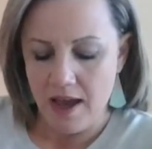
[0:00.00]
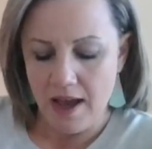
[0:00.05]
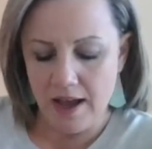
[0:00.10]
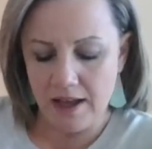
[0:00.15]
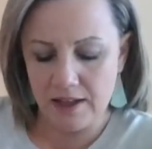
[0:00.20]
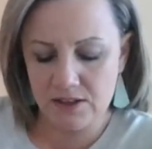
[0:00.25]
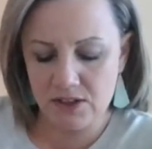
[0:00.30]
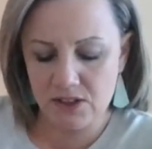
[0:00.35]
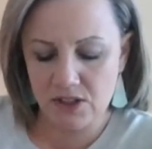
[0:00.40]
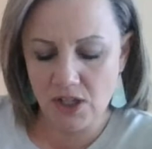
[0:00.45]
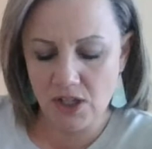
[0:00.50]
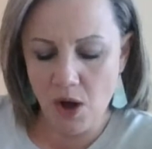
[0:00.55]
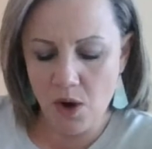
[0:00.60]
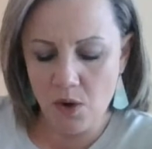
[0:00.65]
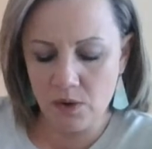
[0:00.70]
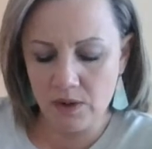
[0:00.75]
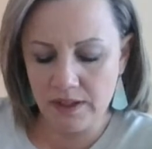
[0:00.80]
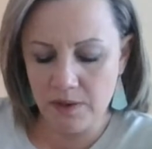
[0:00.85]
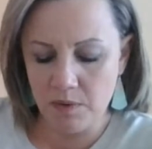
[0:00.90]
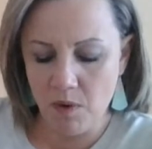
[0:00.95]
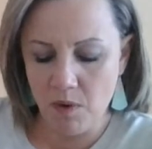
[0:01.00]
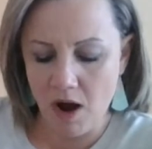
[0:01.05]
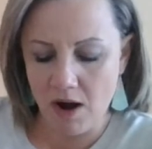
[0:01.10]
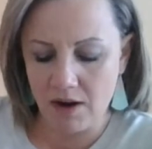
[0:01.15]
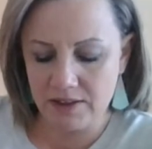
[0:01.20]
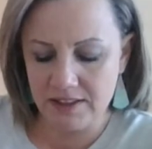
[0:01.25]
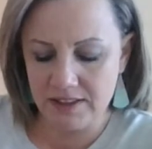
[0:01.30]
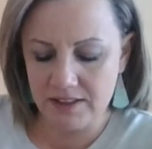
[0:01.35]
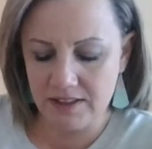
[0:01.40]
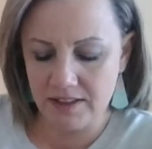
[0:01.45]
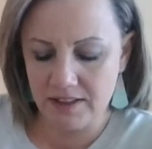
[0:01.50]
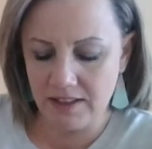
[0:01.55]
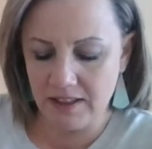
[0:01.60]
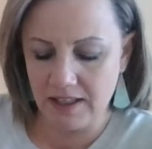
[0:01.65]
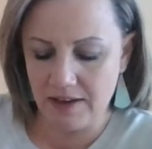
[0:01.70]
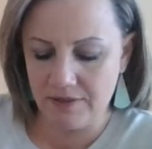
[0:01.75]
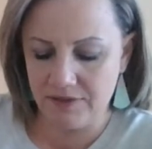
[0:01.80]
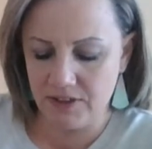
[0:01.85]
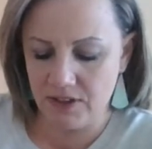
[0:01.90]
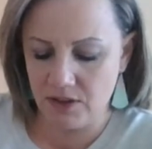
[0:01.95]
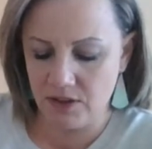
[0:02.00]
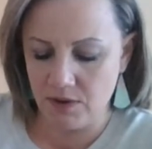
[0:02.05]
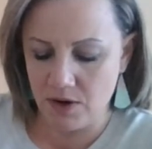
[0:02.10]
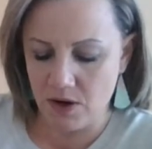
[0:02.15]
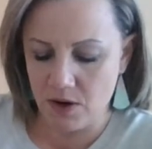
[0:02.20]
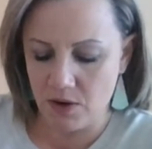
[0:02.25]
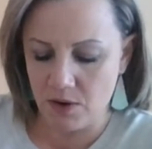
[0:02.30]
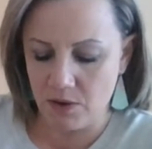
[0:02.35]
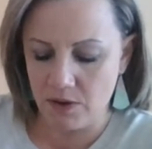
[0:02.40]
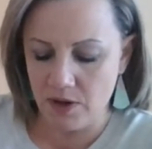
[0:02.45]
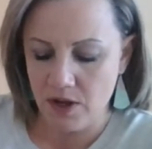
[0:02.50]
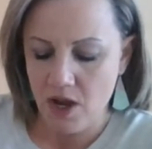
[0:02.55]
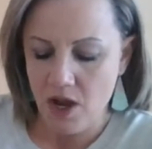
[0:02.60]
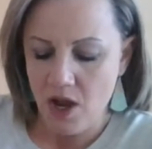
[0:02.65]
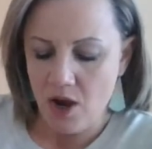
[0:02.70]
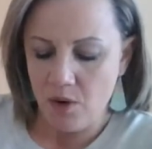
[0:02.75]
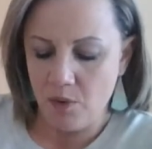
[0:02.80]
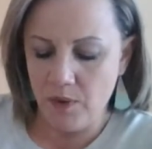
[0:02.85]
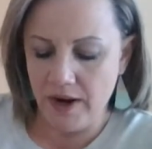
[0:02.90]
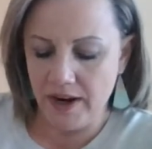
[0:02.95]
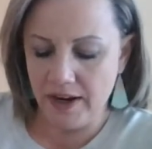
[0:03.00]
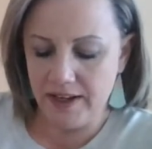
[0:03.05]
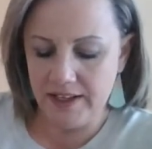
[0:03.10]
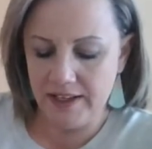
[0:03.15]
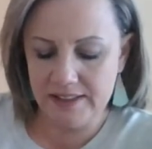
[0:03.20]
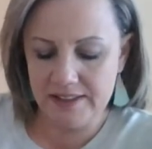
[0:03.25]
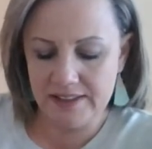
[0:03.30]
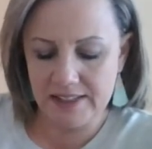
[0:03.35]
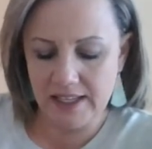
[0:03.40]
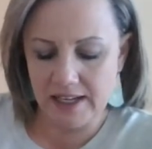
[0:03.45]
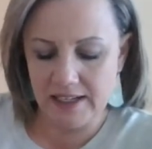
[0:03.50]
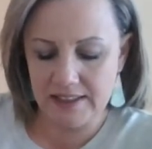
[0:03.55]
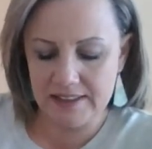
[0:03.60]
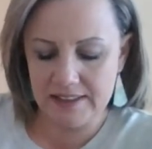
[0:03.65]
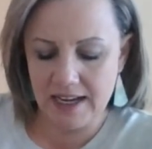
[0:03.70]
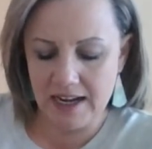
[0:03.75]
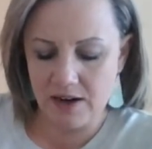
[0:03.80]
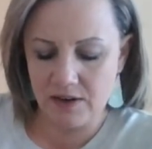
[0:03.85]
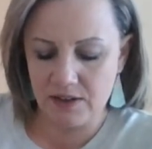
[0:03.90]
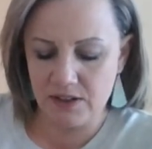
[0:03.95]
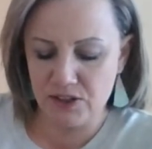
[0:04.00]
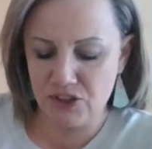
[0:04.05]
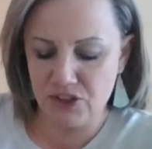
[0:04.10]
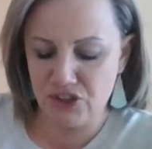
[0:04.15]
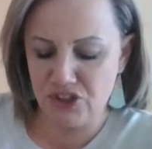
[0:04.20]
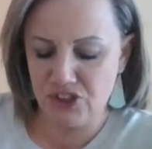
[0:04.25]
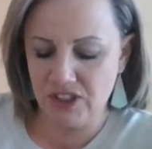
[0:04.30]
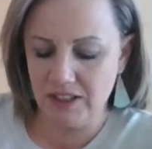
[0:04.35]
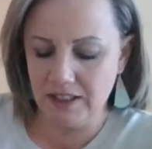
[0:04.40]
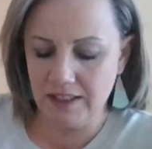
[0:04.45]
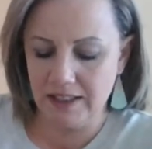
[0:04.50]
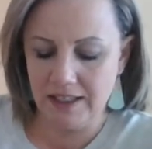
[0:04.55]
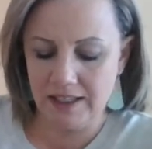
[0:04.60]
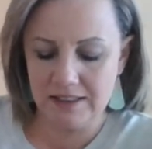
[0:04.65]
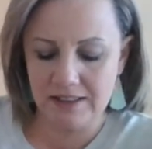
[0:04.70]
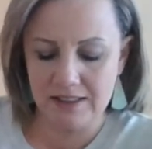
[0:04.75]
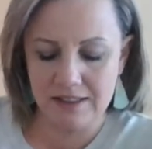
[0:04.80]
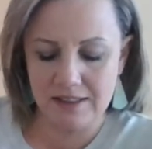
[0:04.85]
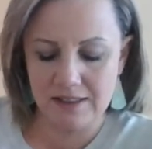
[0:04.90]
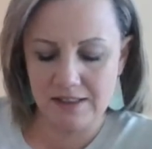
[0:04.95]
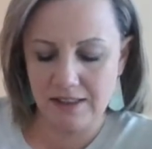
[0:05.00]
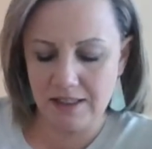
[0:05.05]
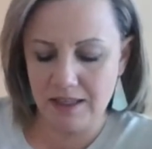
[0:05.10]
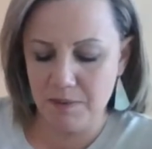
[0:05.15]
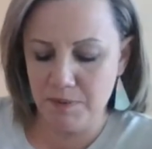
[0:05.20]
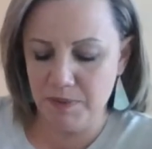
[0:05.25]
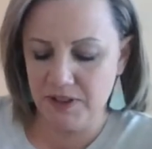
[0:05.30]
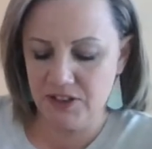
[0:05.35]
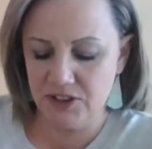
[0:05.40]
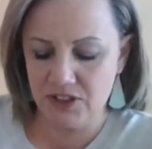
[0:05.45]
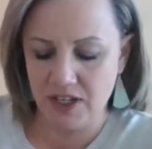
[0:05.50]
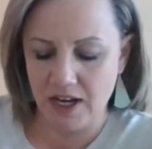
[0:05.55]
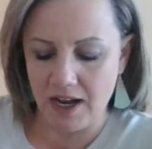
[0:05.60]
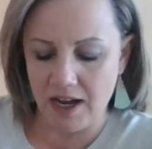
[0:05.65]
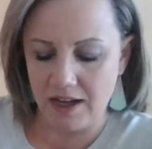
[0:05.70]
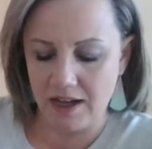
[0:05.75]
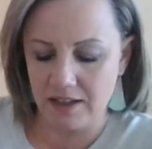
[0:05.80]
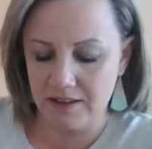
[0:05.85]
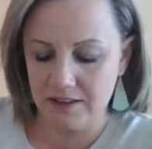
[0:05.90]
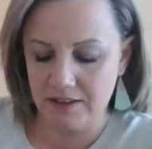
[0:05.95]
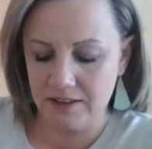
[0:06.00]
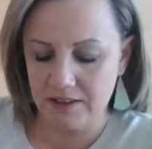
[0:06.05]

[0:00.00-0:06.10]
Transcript: and slowly walked it to the left of the road, where he set it down as gently as a sleeping child.